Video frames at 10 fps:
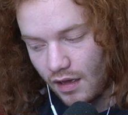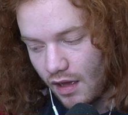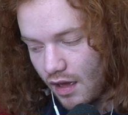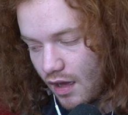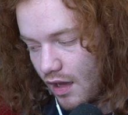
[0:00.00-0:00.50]

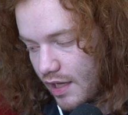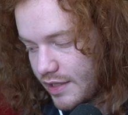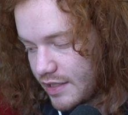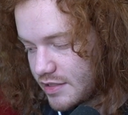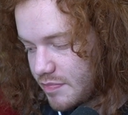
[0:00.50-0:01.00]
Uh, I
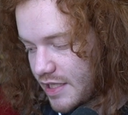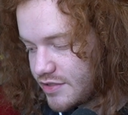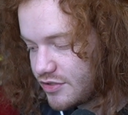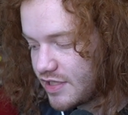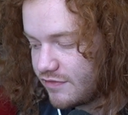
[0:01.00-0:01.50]
think it
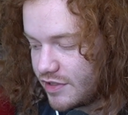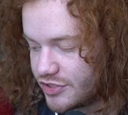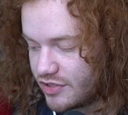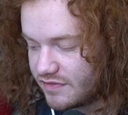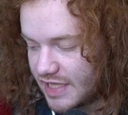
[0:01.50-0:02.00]
depends your
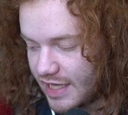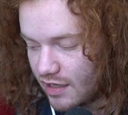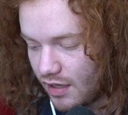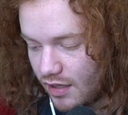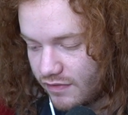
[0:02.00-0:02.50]
definition of
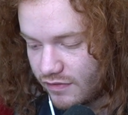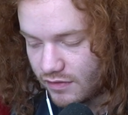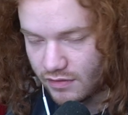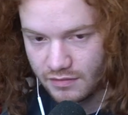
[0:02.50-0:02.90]
take off.